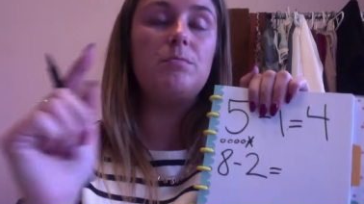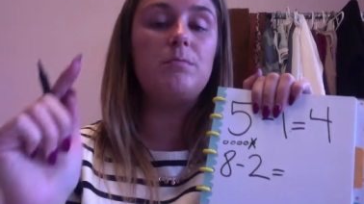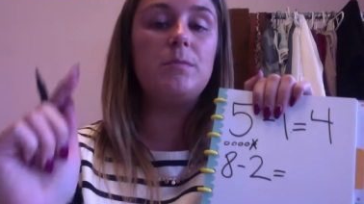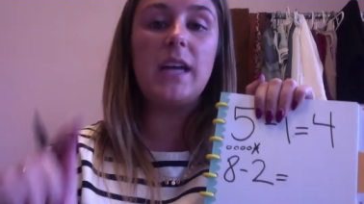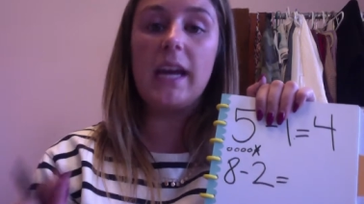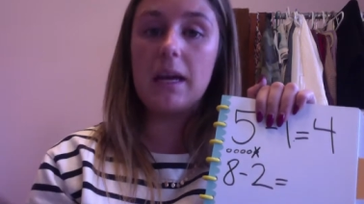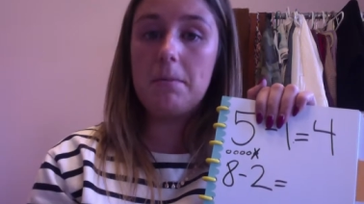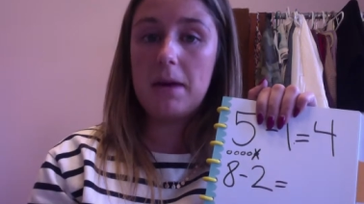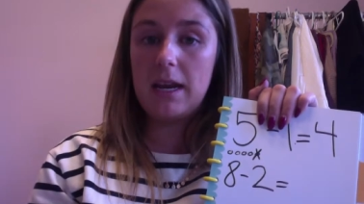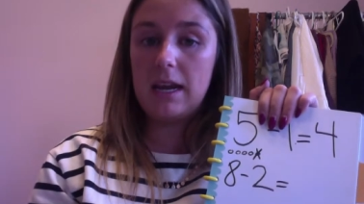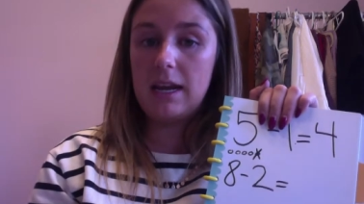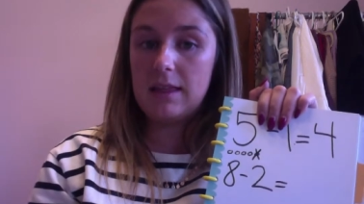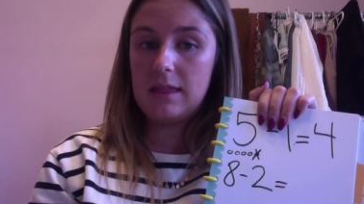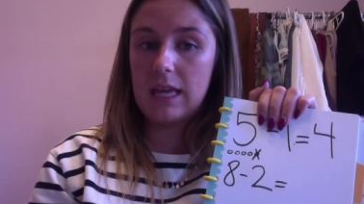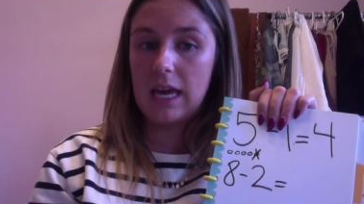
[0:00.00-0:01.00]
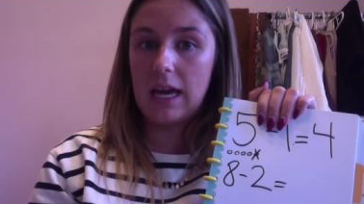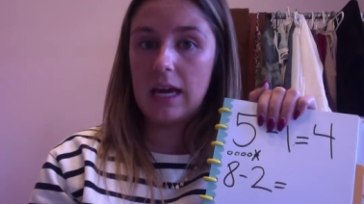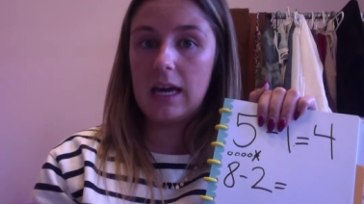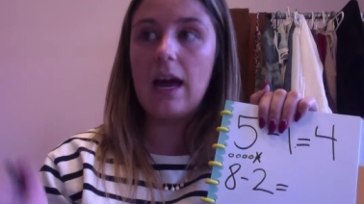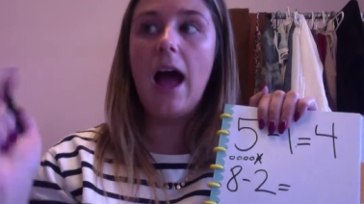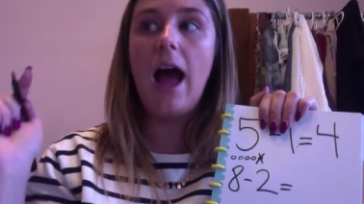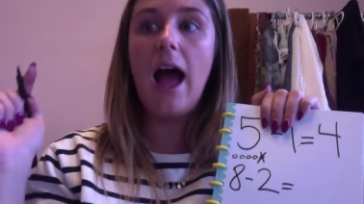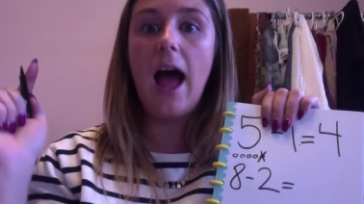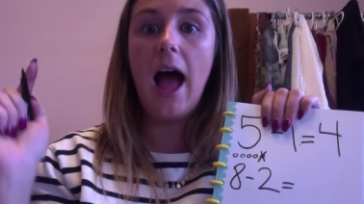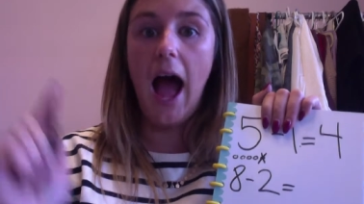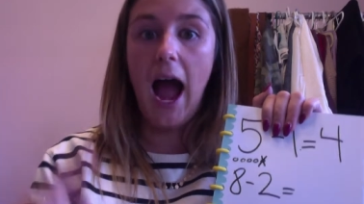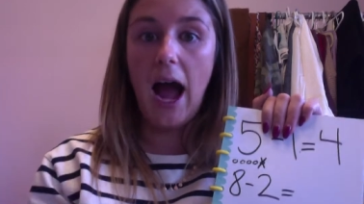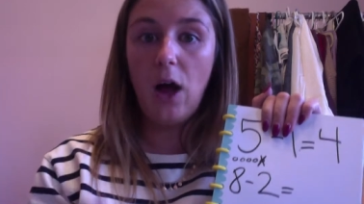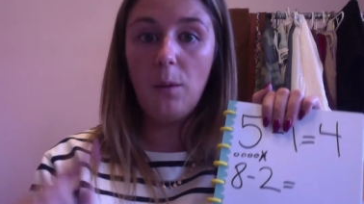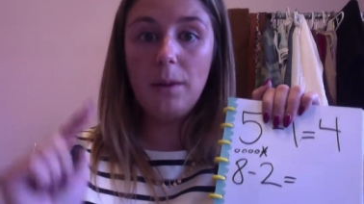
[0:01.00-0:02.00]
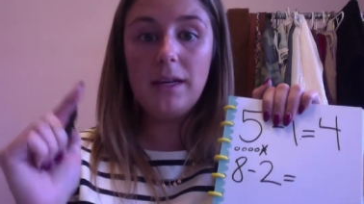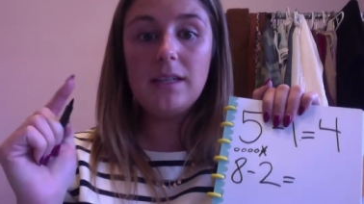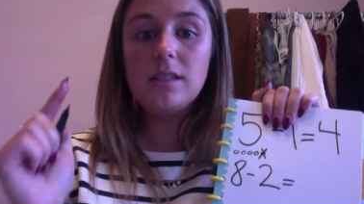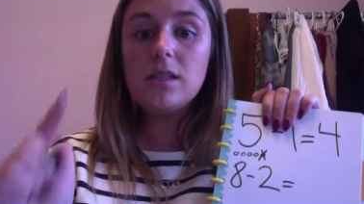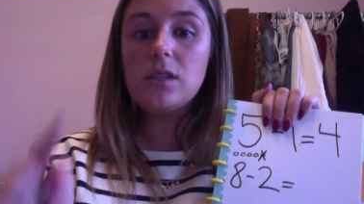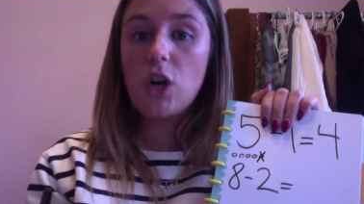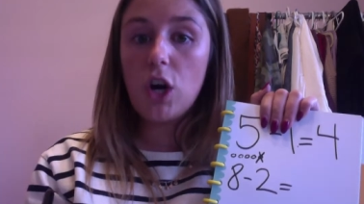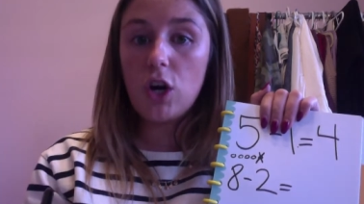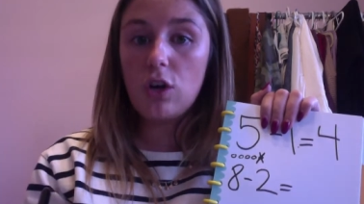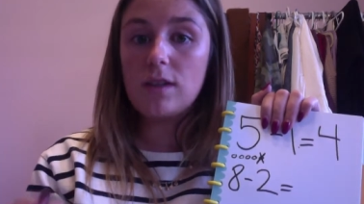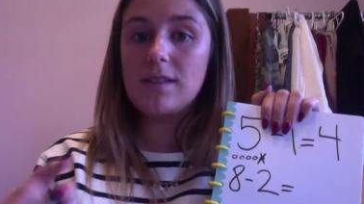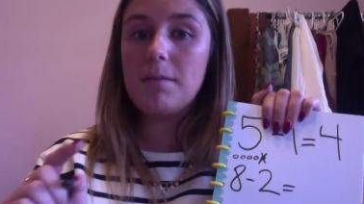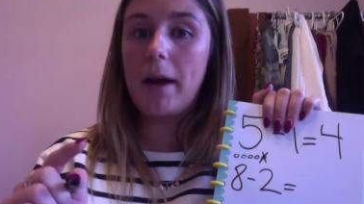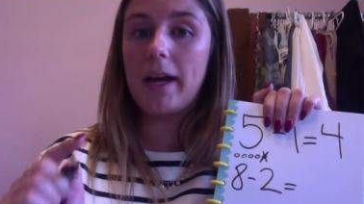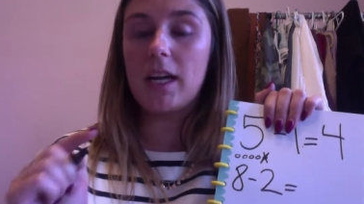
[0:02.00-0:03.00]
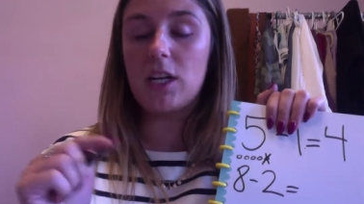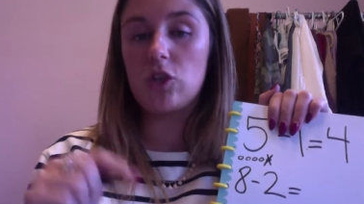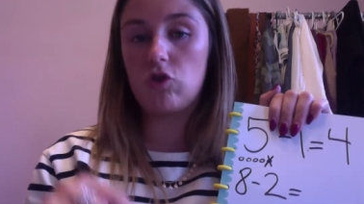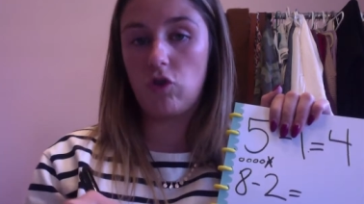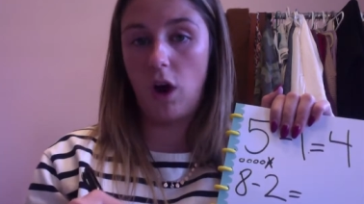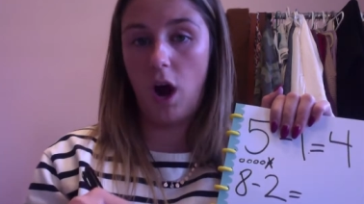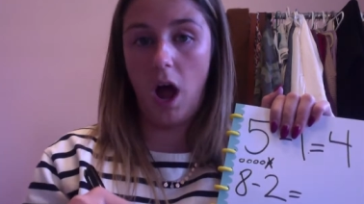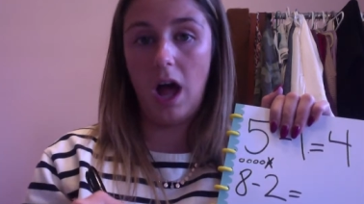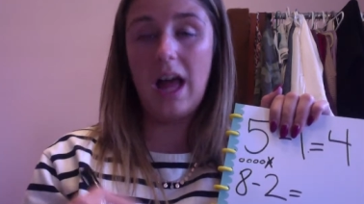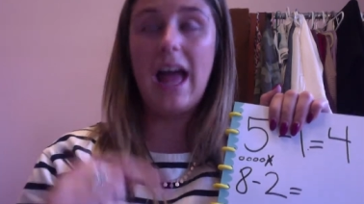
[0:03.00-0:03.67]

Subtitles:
Take a minute and think. How many circles am I going to draw?